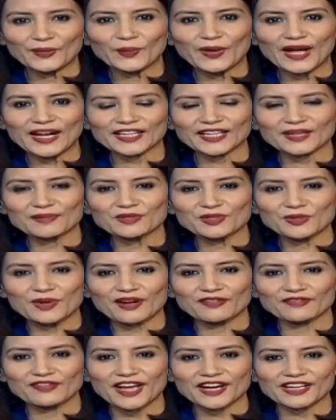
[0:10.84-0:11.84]
and welcome to
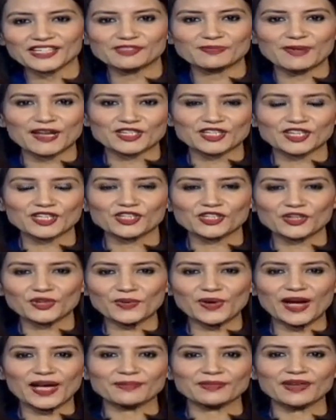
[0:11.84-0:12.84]
our very special
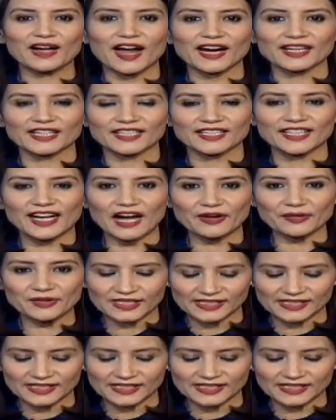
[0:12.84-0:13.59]
show. I'm Gargi Rao.